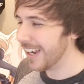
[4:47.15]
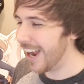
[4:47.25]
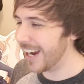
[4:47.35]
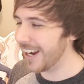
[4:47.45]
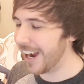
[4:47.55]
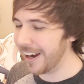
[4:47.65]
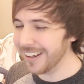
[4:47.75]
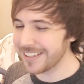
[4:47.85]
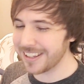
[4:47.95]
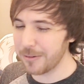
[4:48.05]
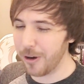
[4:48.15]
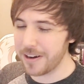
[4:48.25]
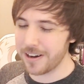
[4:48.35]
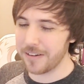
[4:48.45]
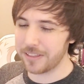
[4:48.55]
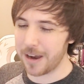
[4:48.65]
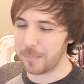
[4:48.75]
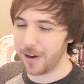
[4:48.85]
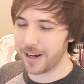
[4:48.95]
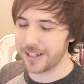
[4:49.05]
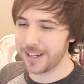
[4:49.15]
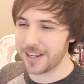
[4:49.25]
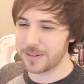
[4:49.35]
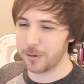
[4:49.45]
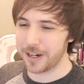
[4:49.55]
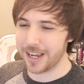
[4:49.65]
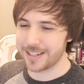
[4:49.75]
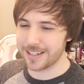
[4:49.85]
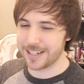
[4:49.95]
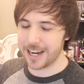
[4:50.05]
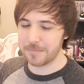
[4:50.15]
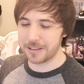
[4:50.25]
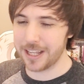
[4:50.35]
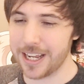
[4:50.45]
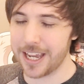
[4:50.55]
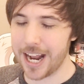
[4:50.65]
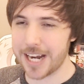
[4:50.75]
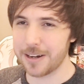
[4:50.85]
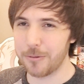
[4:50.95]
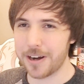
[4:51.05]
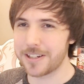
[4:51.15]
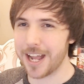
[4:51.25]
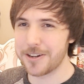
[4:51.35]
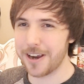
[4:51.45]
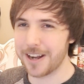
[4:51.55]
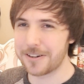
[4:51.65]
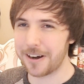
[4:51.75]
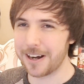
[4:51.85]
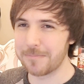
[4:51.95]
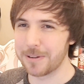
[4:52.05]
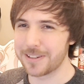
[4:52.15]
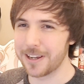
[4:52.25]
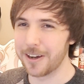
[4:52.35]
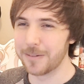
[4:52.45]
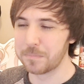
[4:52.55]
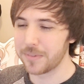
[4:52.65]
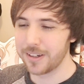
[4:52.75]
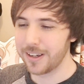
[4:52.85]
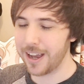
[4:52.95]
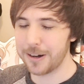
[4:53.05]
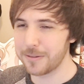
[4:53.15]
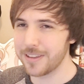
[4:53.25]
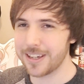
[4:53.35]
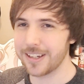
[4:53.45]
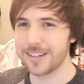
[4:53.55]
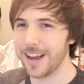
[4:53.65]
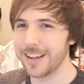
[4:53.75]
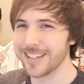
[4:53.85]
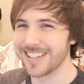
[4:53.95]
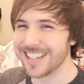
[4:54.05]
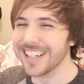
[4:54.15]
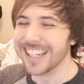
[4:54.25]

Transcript: I honestly wonder if that product does work as intended. But then again, I did watch that JonTron episode. I don't think it does.